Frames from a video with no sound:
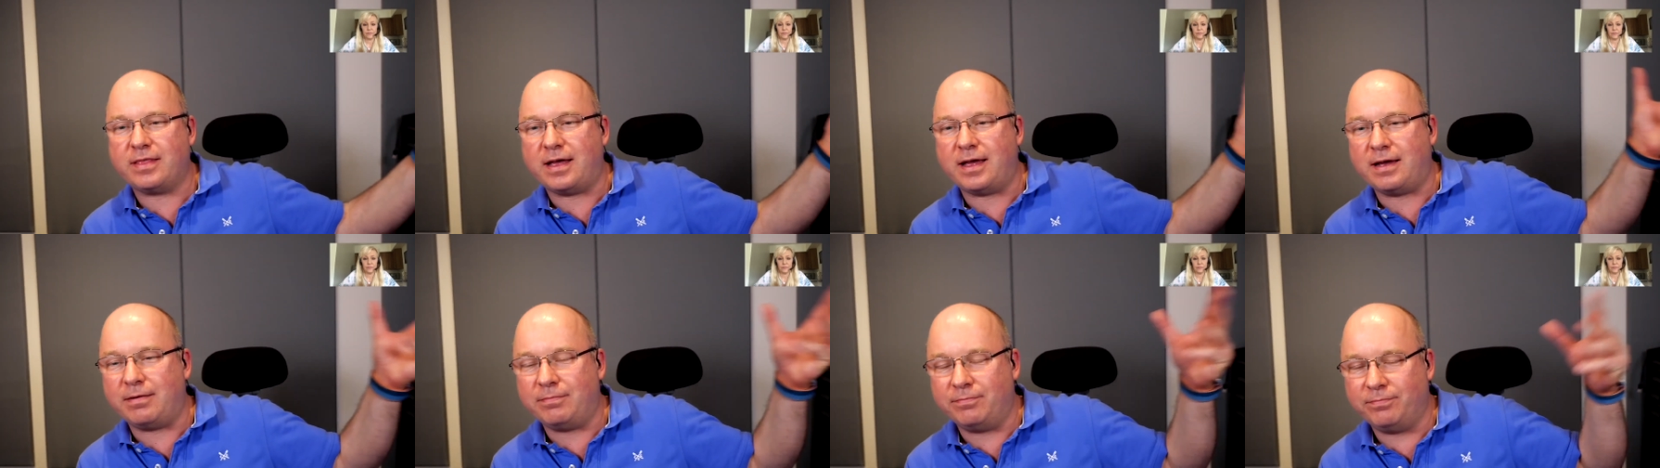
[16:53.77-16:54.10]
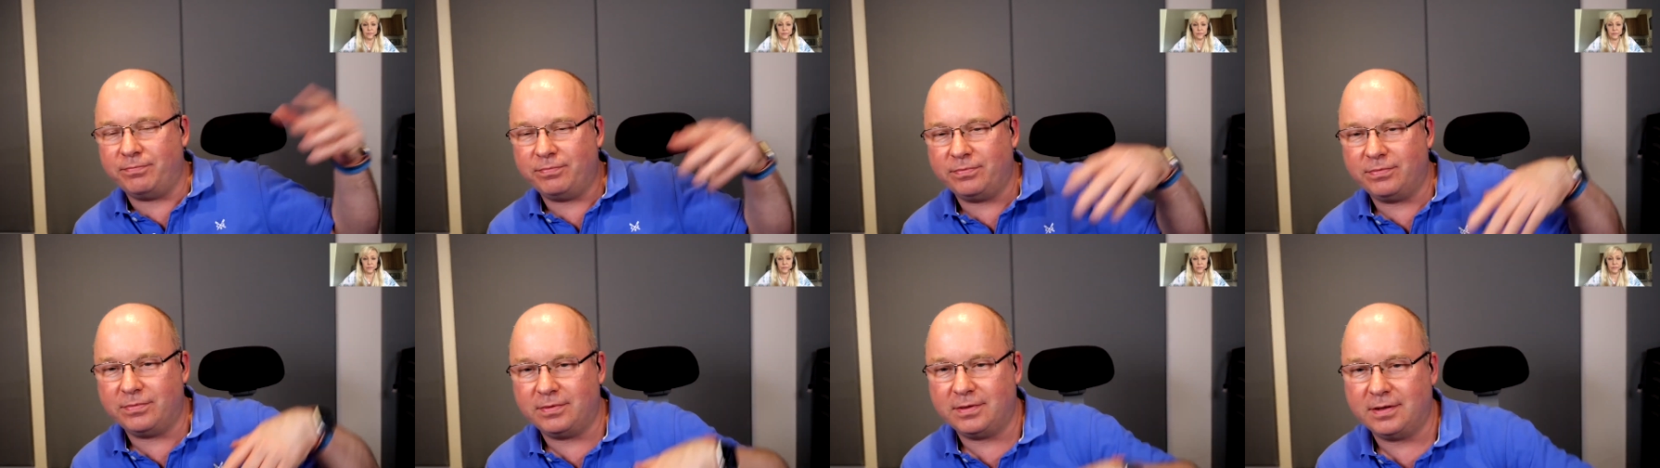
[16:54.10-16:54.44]
there,
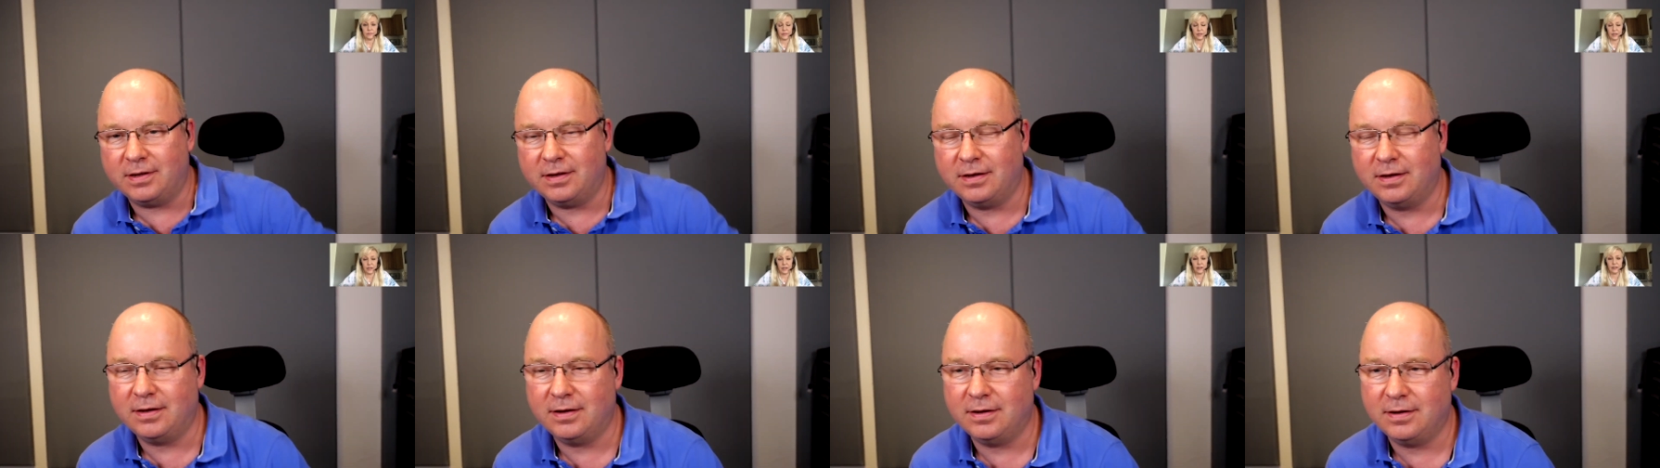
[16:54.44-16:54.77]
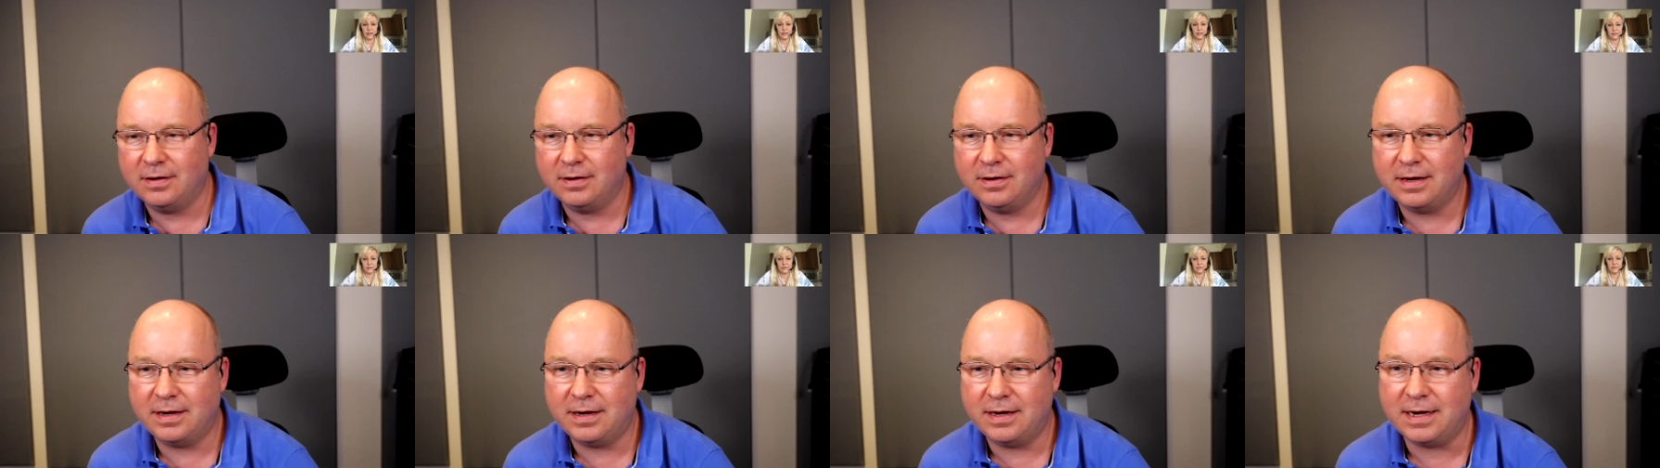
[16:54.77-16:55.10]

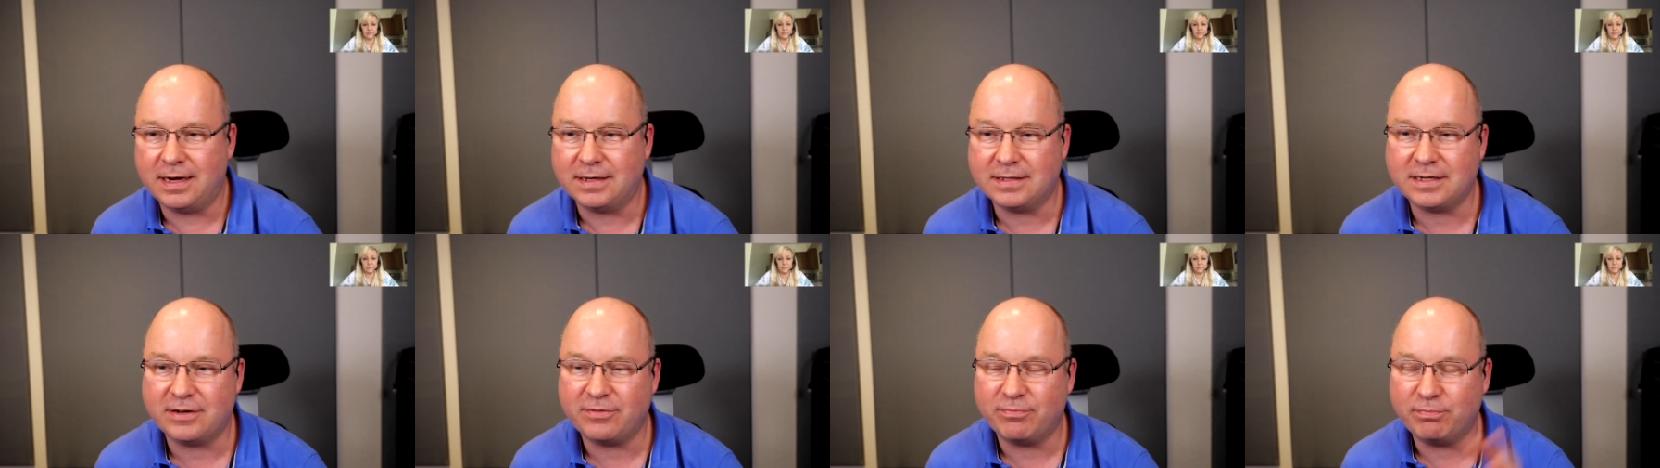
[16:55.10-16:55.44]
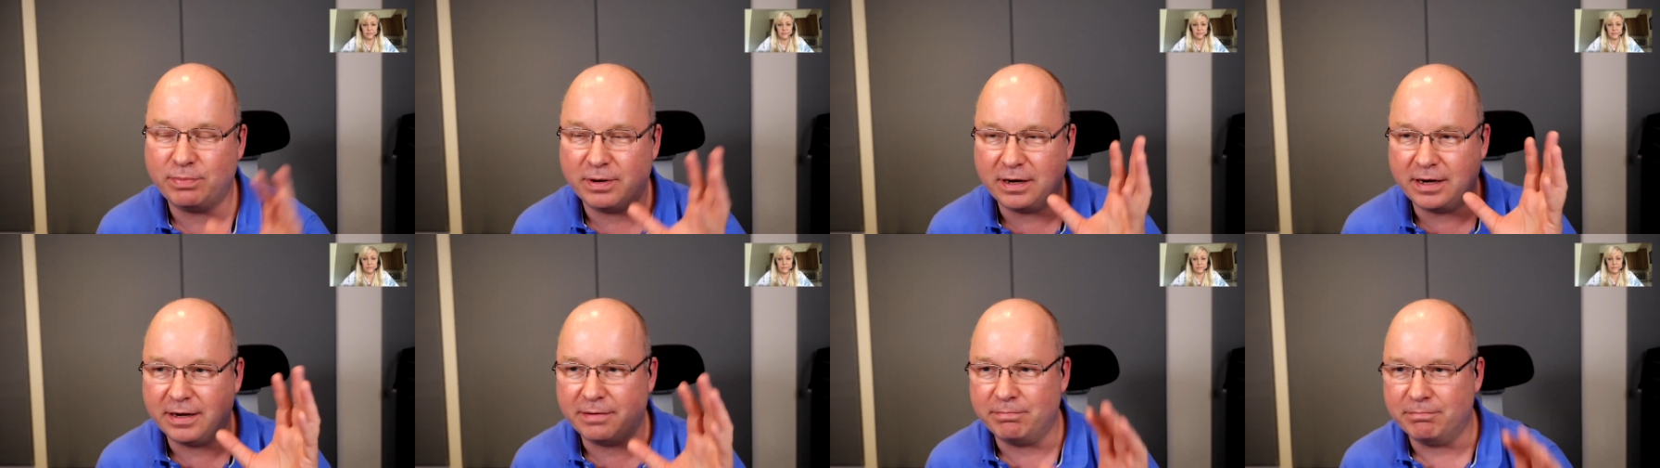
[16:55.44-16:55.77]
yeah, as
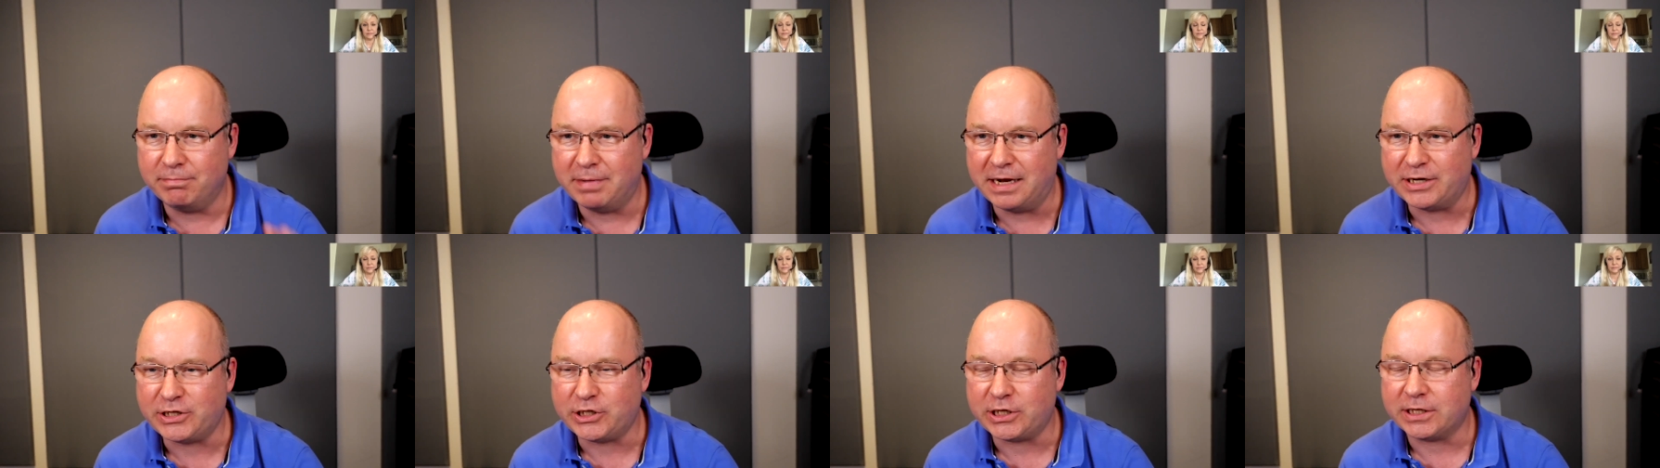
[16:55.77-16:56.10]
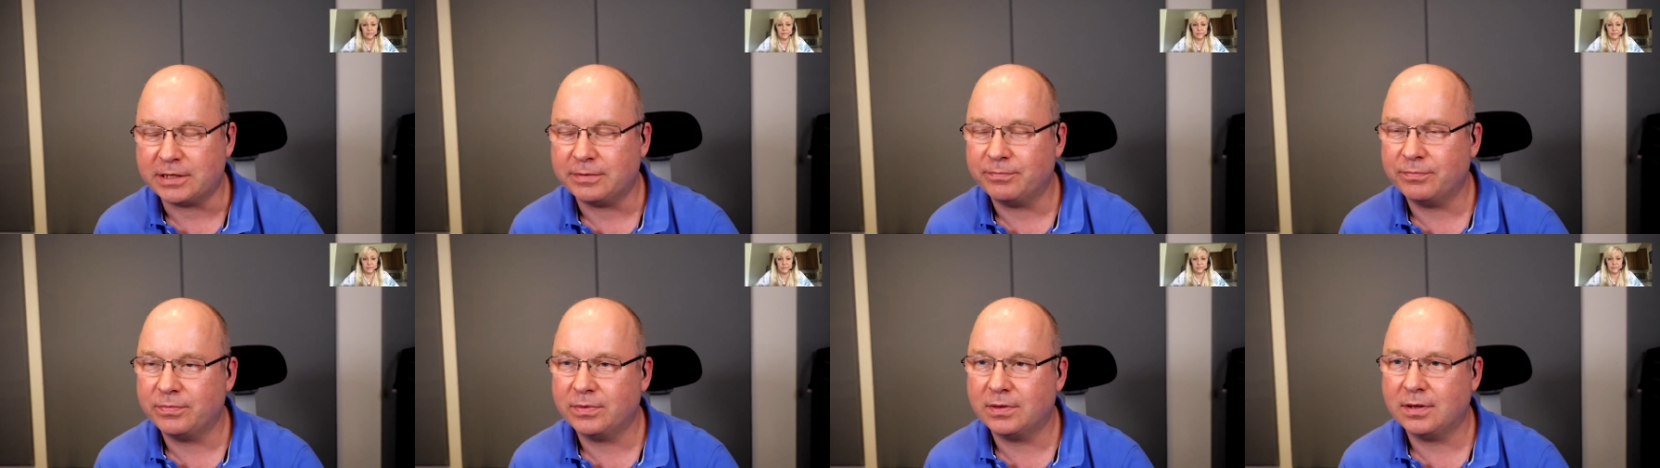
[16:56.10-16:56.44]
if by
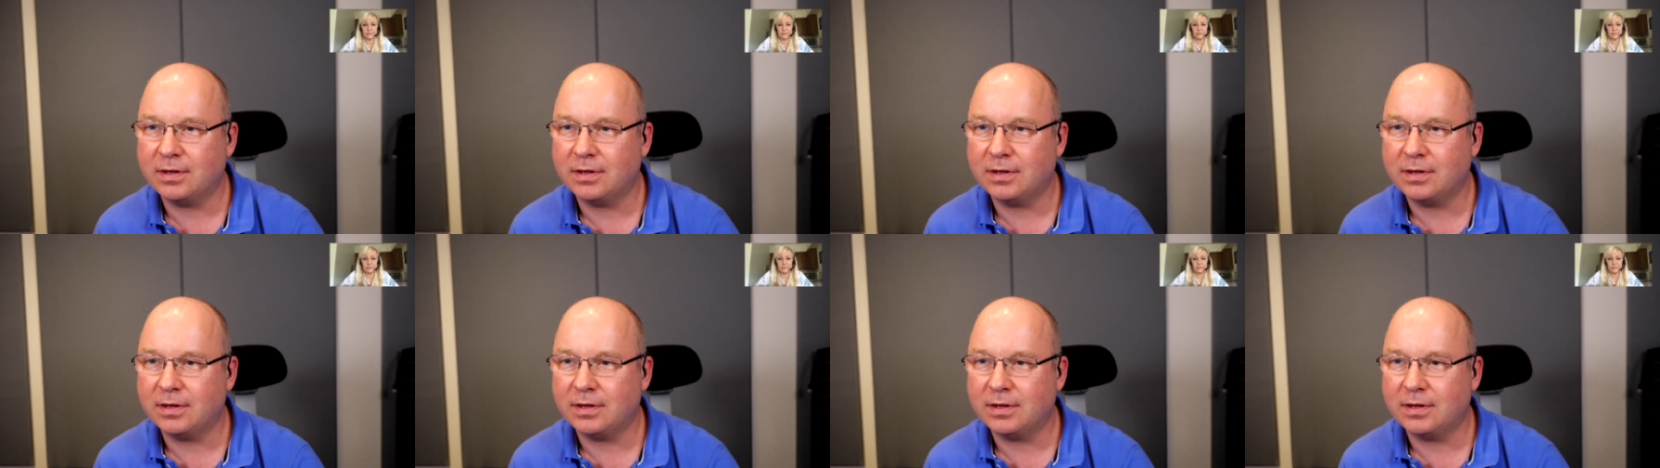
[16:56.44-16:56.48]
magic.